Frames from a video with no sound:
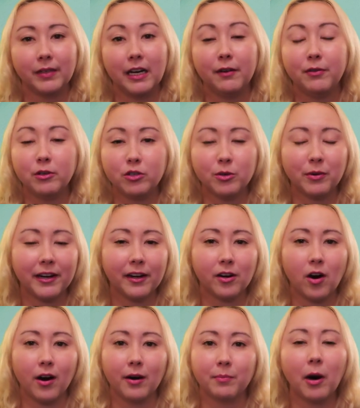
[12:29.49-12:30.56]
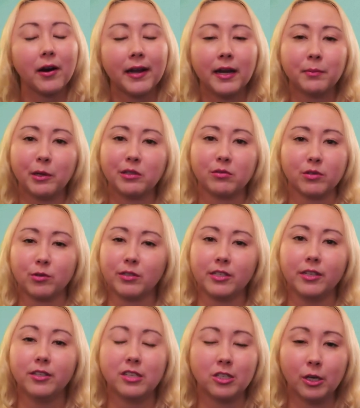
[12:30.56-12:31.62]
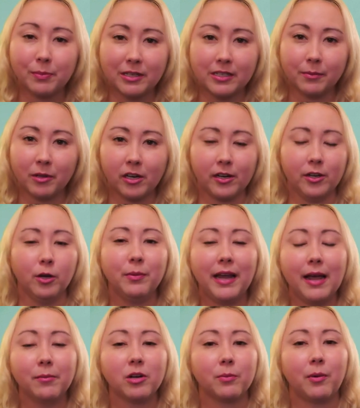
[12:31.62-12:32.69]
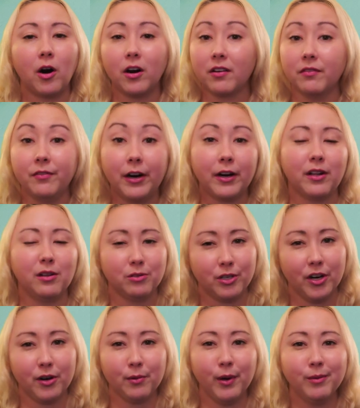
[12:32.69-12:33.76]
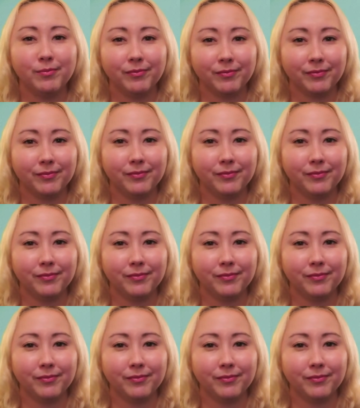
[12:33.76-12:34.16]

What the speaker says: And if you do bring a car, parking at both resorts is super similar. You'll be able to park very close to your room.